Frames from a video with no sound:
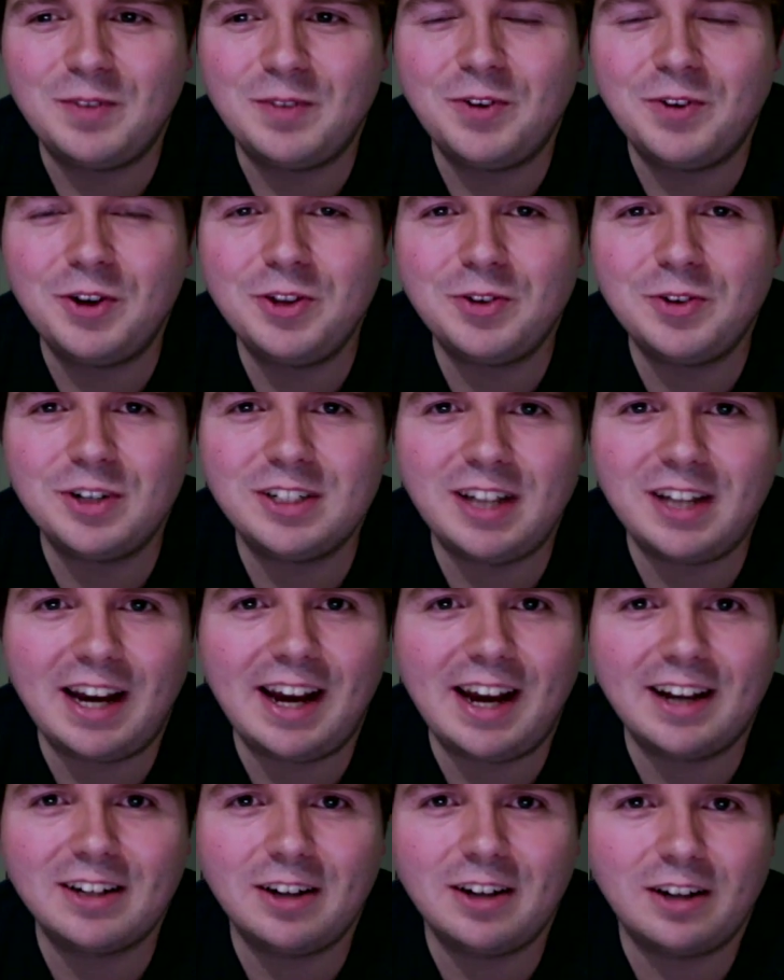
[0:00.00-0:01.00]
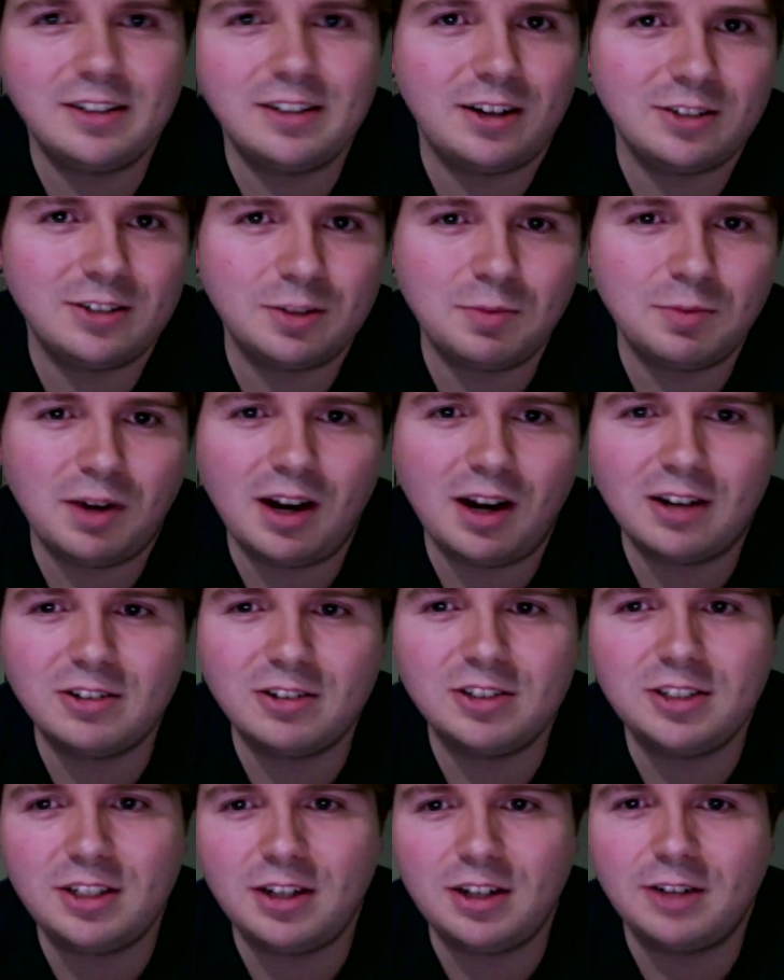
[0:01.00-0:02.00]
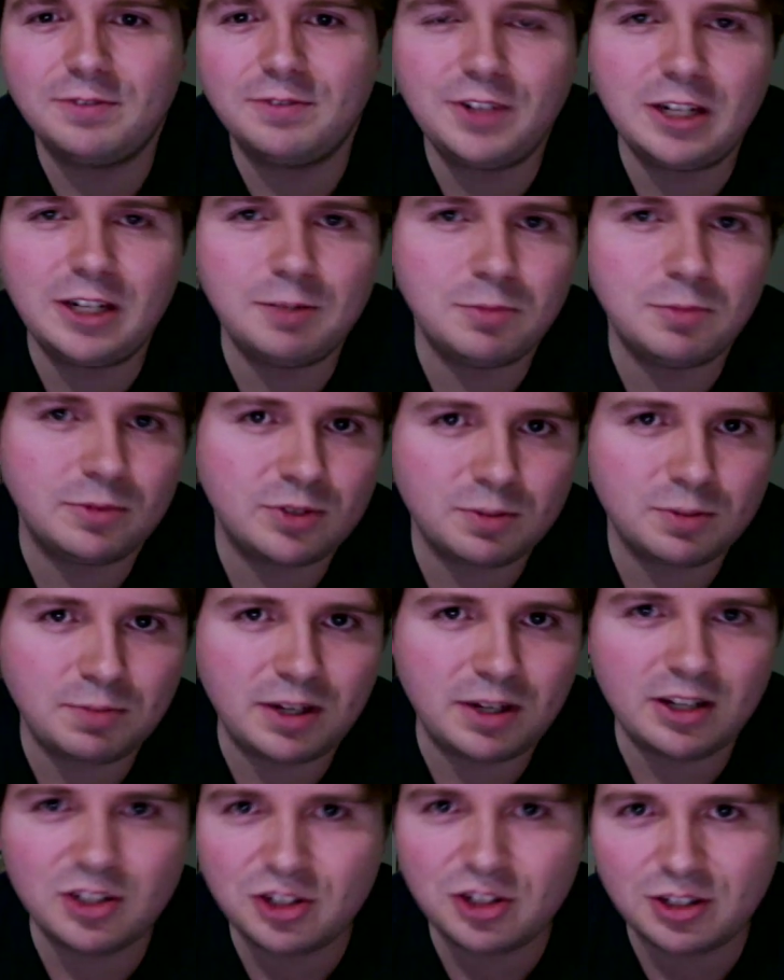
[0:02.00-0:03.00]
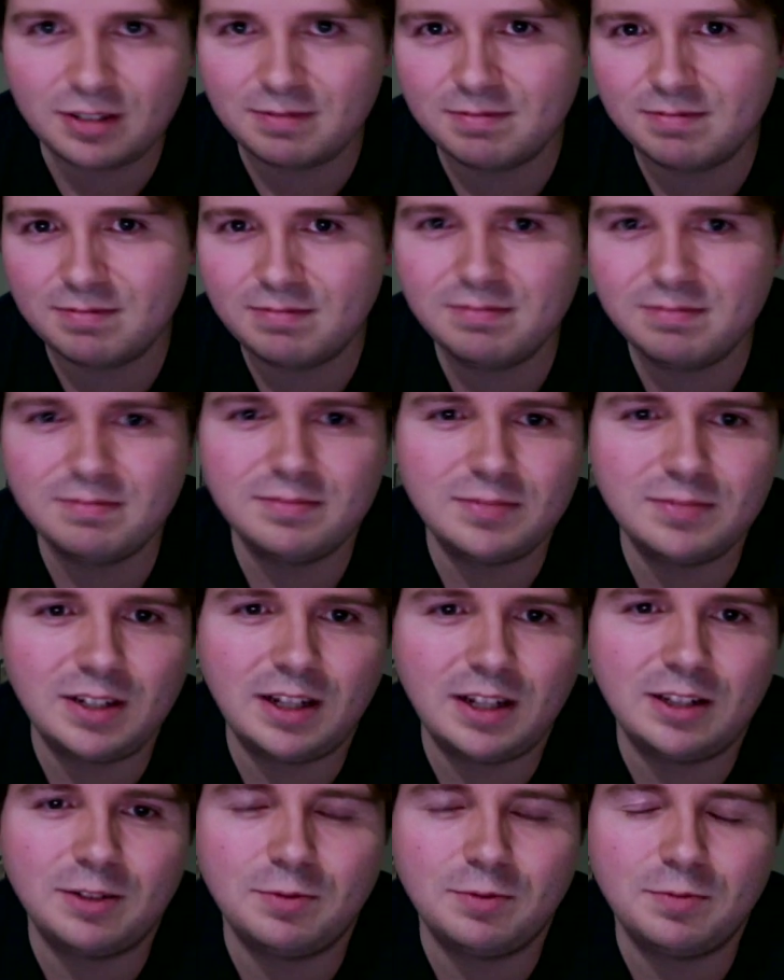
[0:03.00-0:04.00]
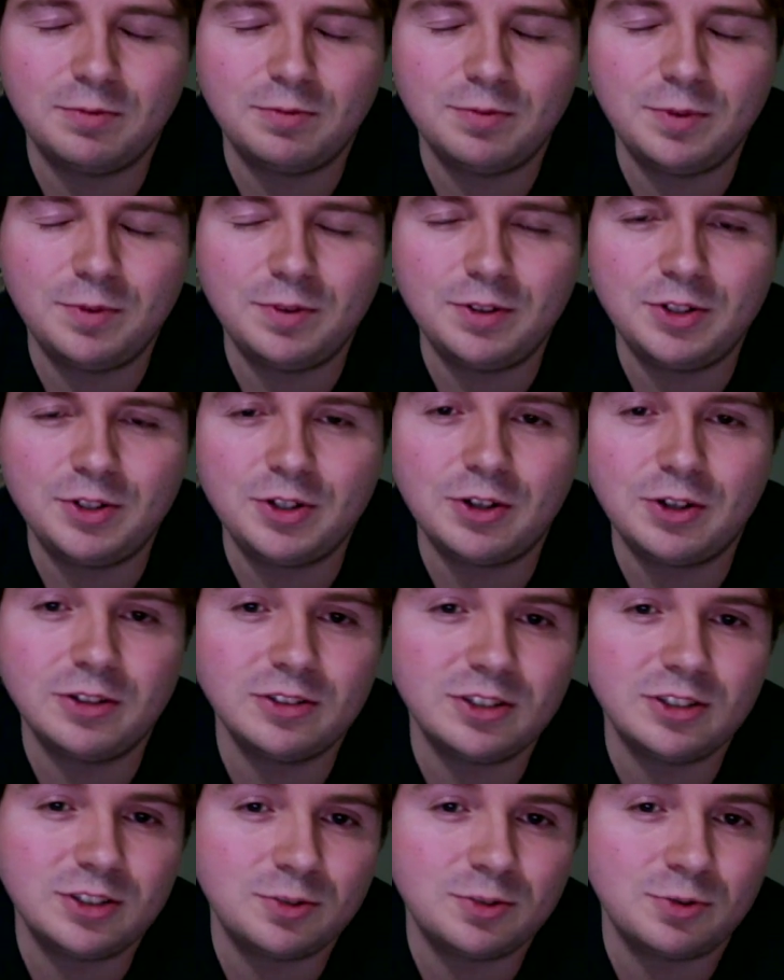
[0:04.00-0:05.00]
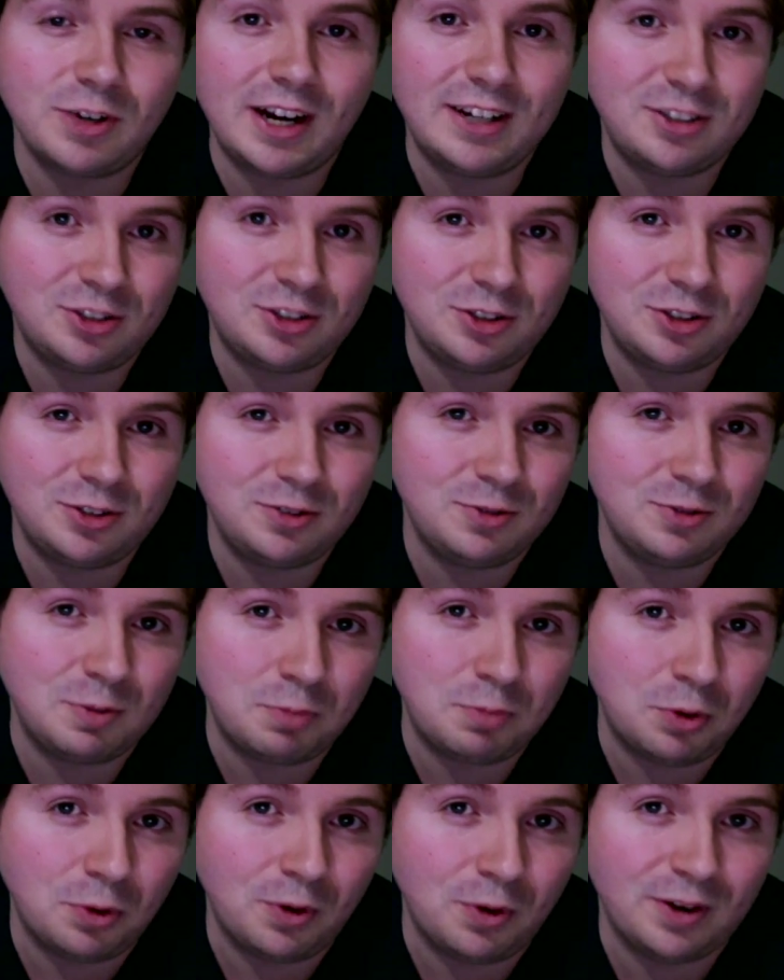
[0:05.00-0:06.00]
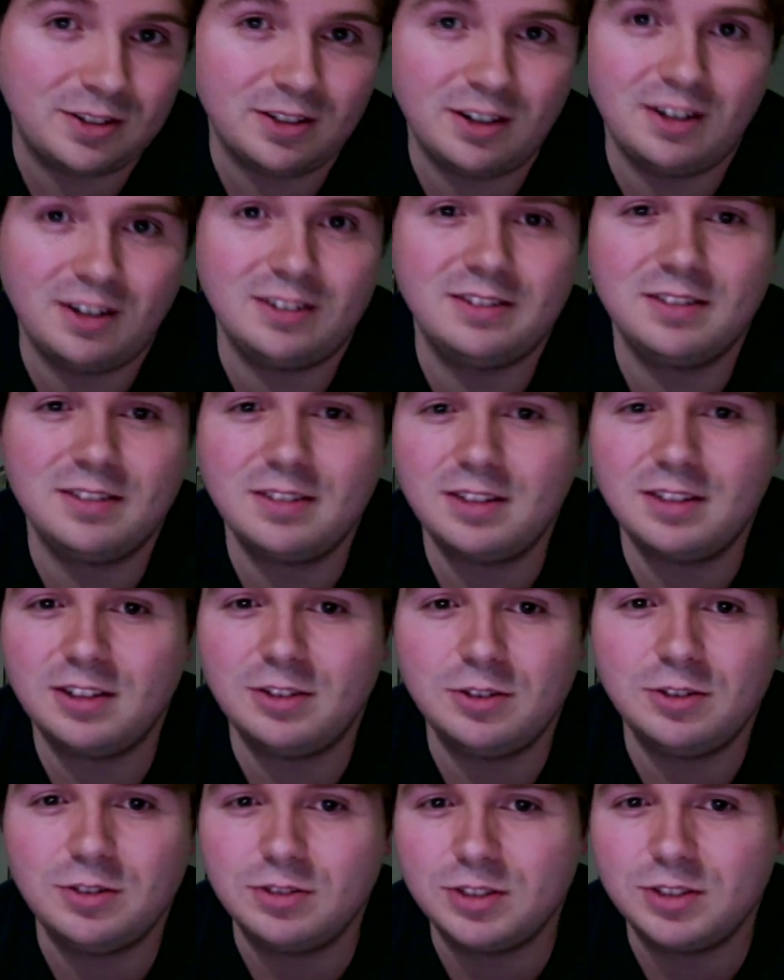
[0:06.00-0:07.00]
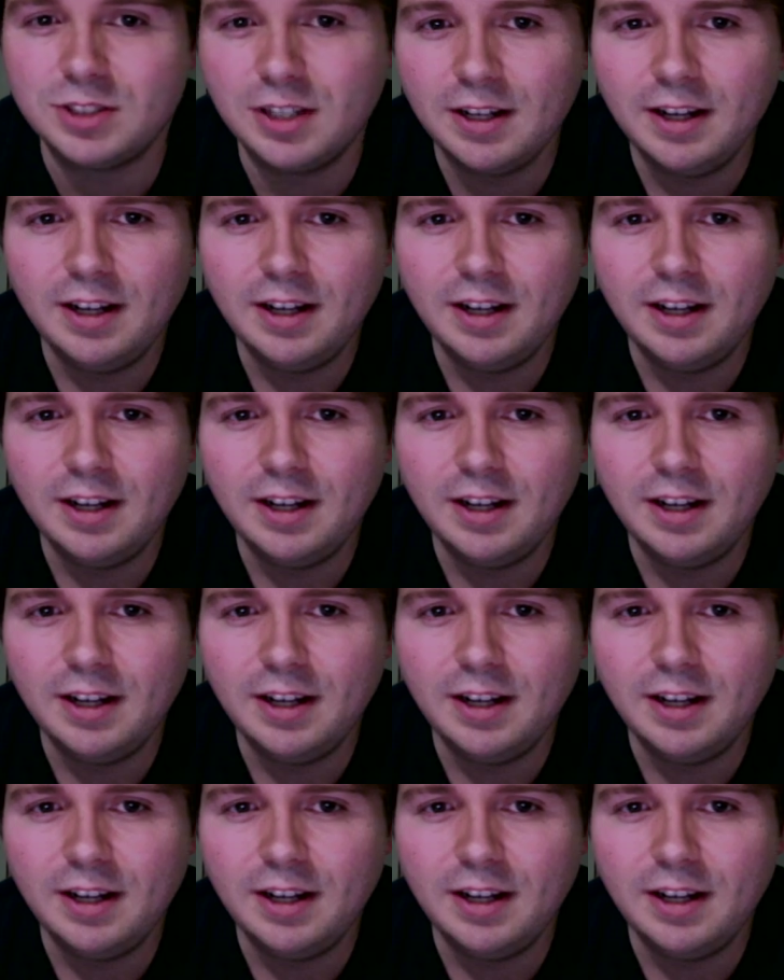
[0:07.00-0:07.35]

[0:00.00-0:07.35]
further attack on our democracy, on freedom of speech, and the journalists' right to report on the news.